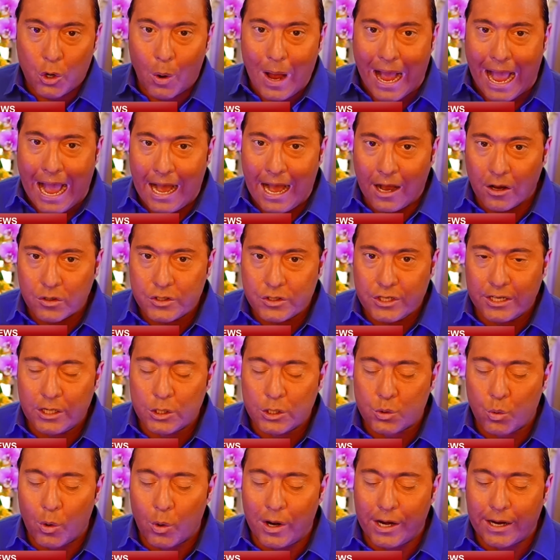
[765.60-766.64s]
So,
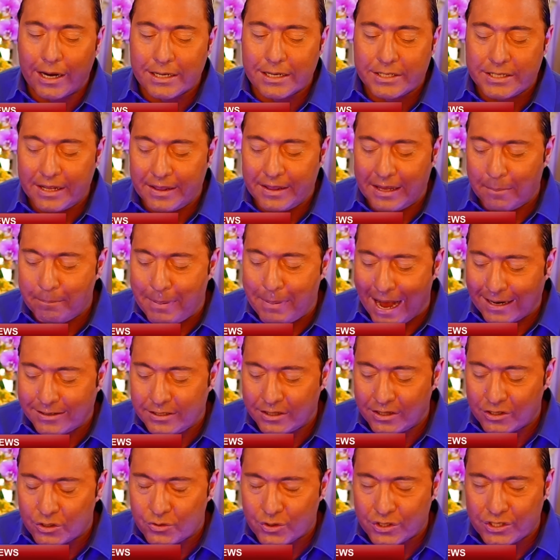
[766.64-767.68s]
housing is where you're going to see the
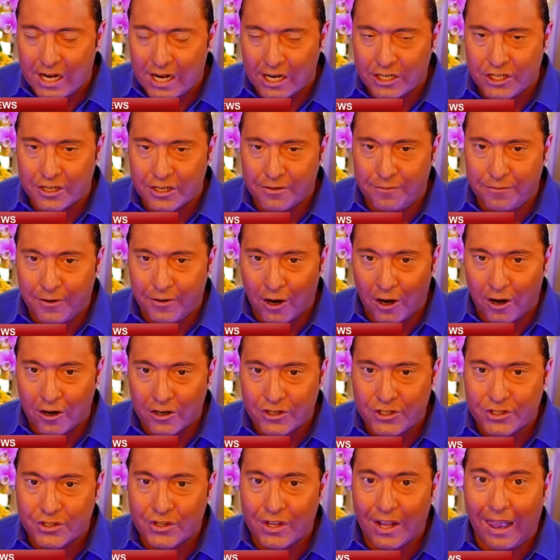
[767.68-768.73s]
impact of this recession
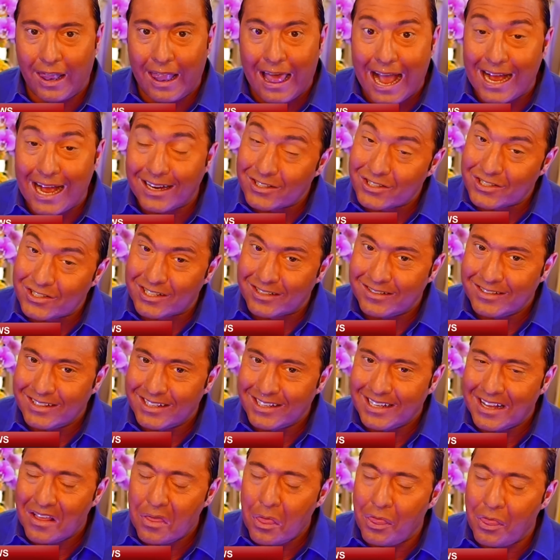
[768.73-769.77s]
first. The last,
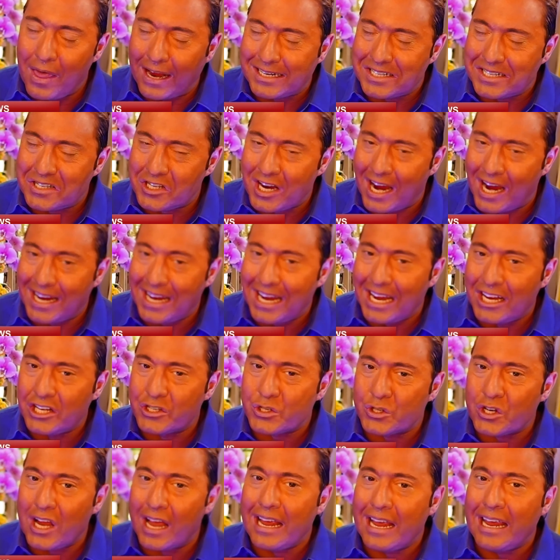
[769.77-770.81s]
they say,
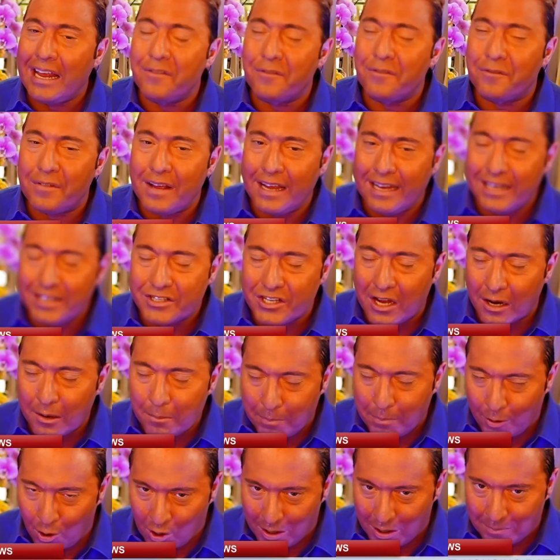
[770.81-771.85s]
is, in, is
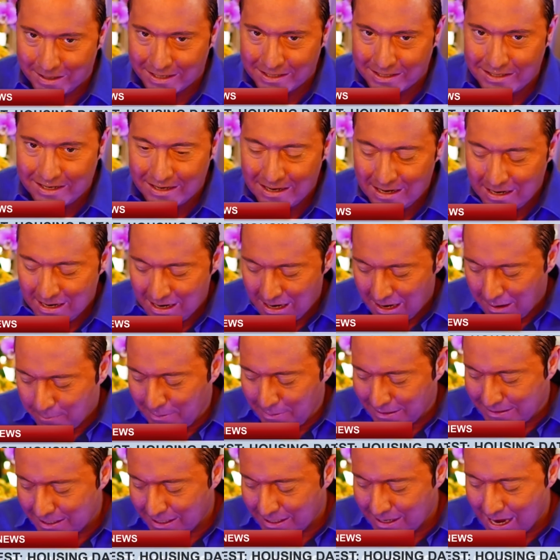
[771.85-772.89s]
unemployment.
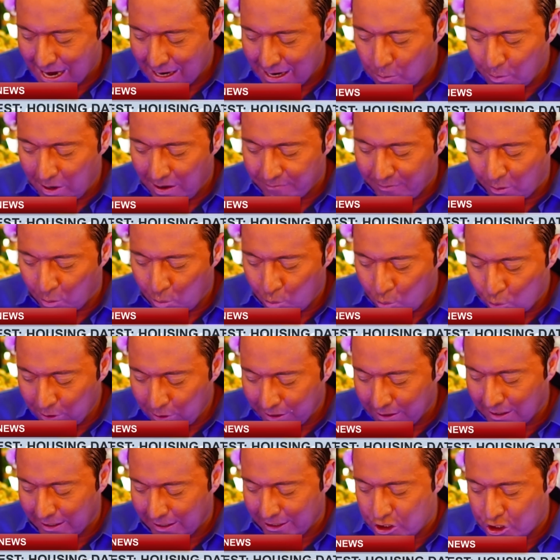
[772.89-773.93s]
But tonight we have a
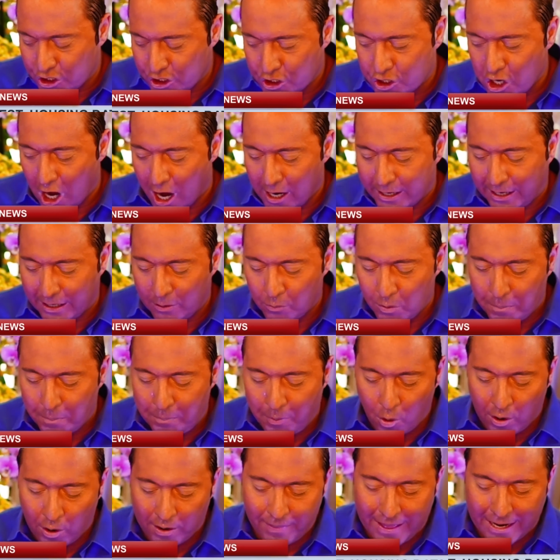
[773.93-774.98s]
really shocking
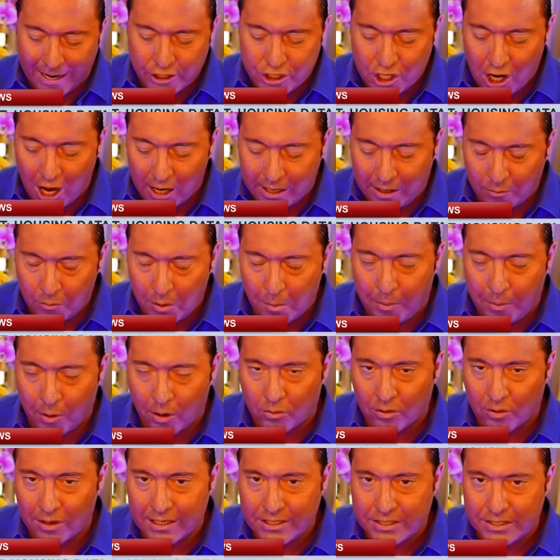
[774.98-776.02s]
report, and that shocking
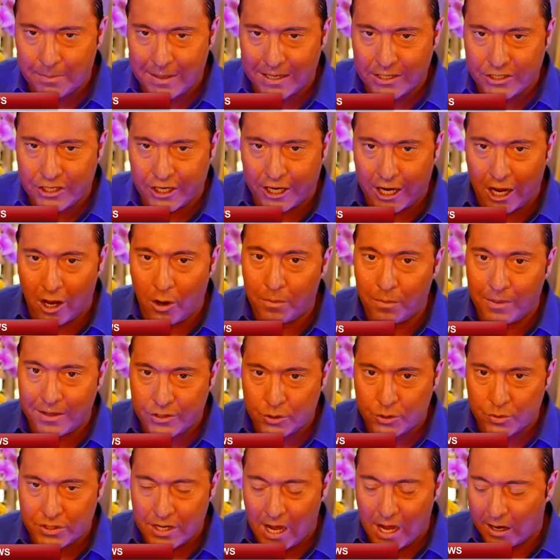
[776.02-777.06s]
report released minutes ago,
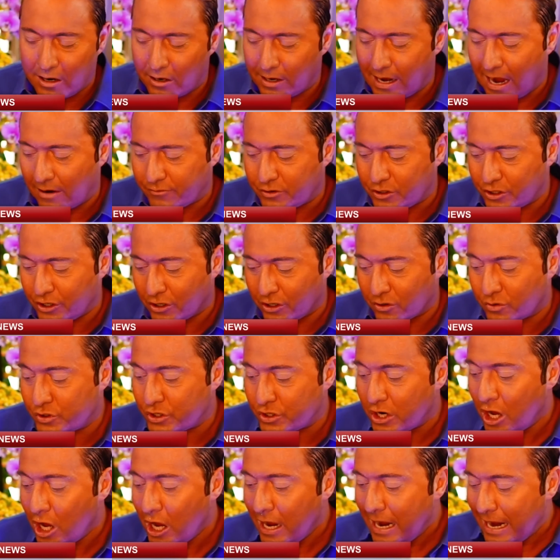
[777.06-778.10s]
this was not on
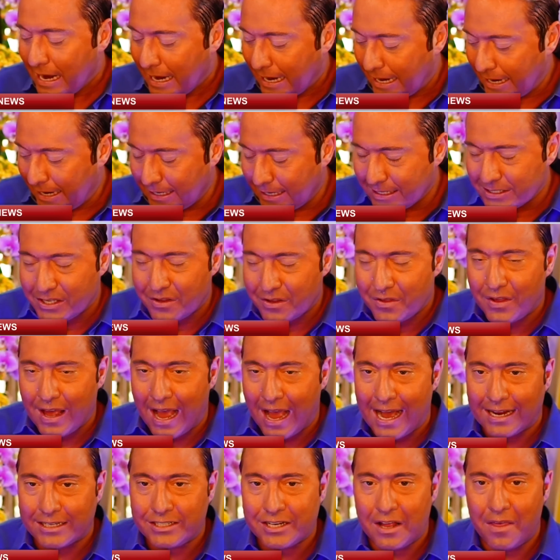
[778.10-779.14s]
afternoons, is
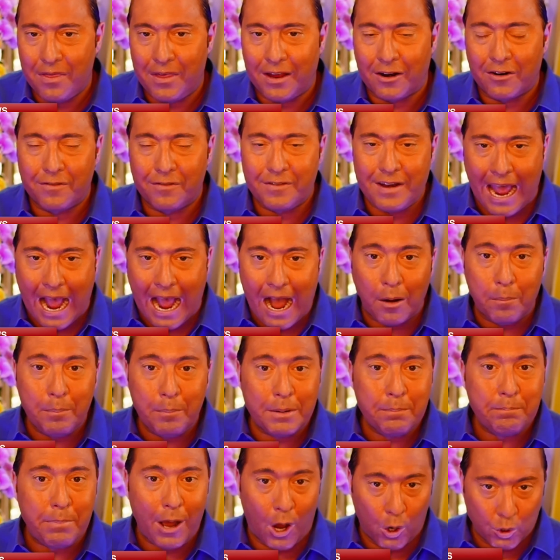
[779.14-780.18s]
that there have
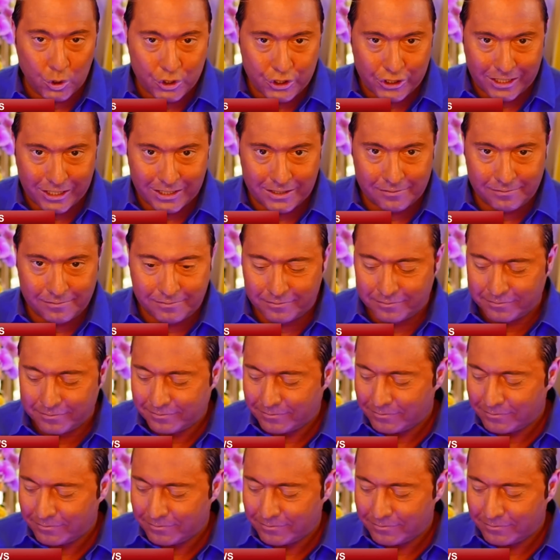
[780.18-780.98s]
now been posted